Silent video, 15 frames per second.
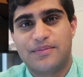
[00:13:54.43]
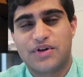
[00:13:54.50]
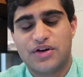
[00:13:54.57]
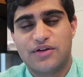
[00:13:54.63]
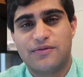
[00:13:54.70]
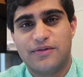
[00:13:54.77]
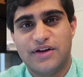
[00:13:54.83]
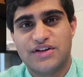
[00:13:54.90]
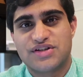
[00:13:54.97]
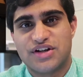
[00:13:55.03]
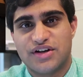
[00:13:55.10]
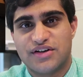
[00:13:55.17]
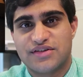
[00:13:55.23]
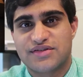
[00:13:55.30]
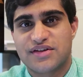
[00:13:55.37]
good
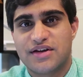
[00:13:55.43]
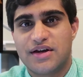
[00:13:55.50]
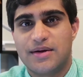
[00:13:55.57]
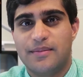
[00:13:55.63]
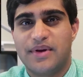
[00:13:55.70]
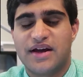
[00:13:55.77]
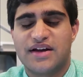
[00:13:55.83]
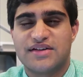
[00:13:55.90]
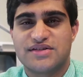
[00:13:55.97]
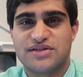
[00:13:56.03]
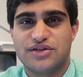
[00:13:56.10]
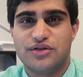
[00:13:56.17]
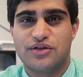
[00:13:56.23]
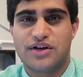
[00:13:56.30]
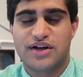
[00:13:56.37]
features because
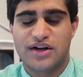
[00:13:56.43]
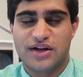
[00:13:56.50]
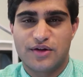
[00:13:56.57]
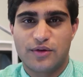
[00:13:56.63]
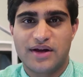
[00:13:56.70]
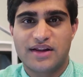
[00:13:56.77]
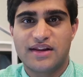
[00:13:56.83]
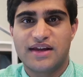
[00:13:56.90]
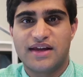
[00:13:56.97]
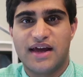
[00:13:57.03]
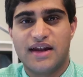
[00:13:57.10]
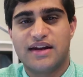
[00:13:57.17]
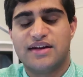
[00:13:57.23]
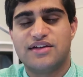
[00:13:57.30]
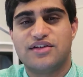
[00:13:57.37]
you can quickly
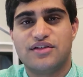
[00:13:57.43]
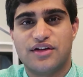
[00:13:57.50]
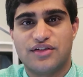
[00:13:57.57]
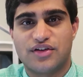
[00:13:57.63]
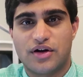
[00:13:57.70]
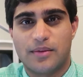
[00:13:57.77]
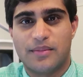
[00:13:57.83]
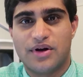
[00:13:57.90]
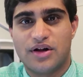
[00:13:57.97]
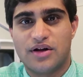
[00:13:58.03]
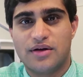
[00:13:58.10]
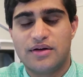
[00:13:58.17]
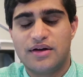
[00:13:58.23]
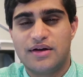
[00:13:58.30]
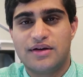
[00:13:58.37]
get into the
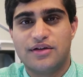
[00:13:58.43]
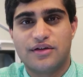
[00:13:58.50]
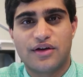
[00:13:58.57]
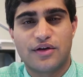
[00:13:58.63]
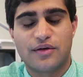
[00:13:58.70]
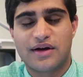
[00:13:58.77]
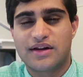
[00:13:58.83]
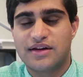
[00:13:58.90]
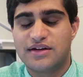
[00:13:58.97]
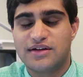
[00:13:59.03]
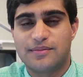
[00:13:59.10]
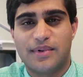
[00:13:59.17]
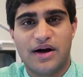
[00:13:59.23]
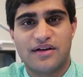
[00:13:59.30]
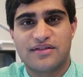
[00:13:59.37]
terminal, you can quickly
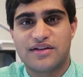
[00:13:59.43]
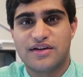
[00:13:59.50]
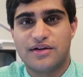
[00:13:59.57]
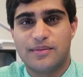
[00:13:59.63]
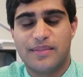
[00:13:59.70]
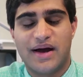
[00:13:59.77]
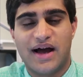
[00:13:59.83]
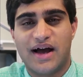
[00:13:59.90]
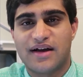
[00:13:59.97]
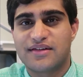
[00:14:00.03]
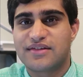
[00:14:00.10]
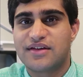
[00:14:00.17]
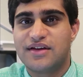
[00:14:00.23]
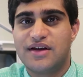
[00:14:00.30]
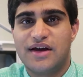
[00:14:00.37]
deposit your
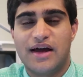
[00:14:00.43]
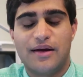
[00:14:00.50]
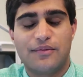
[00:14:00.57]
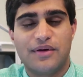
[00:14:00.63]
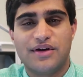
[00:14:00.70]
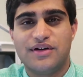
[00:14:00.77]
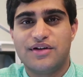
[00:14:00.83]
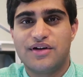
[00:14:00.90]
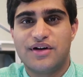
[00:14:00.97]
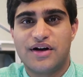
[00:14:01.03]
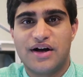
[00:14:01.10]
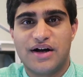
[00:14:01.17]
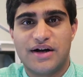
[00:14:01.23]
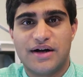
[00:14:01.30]
bags, and when you're